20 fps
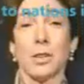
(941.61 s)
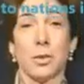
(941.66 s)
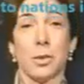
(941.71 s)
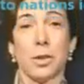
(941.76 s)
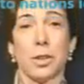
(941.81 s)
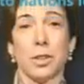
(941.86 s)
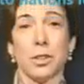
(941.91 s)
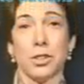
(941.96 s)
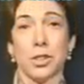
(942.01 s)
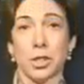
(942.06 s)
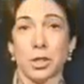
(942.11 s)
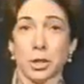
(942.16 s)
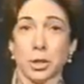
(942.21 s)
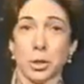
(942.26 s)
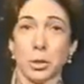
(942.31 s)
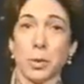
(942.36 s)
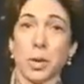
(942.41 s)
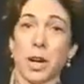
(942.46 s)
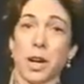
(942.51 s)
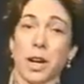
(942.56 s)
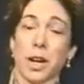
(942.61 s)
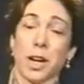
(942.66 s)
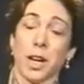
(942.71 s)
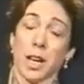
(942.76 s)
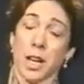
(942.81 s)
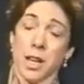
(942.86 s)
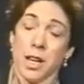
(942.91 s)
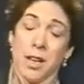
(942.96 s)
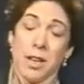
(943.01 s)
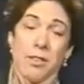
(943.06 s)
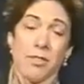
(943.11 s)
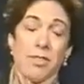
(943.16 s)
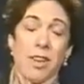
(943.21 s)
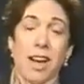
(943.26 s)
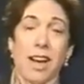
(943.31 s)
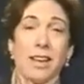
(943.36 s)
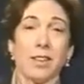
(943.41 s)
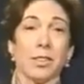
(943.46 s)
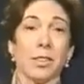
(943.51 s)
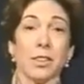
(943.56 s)
in order to
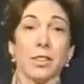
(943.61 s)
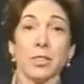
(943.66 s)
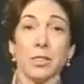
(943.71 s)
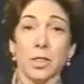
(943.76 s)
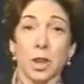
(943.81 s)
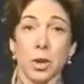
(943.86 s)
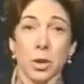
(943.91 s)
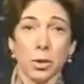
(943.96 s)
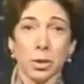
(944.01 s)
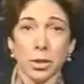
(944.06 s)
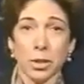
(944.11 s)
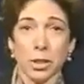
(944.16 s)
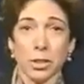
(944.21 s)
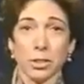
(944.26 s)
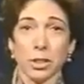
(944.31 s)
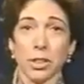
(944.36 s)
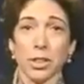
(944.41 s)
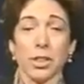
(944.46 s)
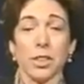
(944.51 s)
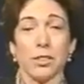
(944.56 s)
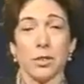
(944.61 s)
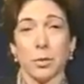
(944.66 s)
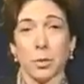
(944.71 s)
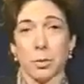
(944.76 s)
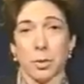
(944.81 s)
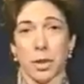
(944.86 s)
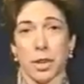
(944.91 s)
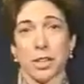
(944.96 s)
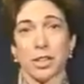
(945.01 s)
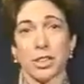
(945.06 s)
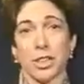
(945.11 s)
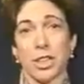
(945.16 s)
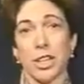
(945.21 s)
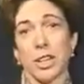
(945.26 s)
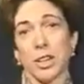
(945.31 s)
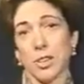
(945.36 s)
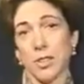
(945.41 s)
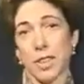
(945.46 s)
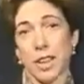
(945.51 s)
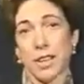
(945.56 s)
find total alternatives for production
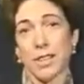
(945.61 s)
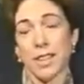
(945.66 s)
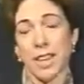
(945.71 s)
here.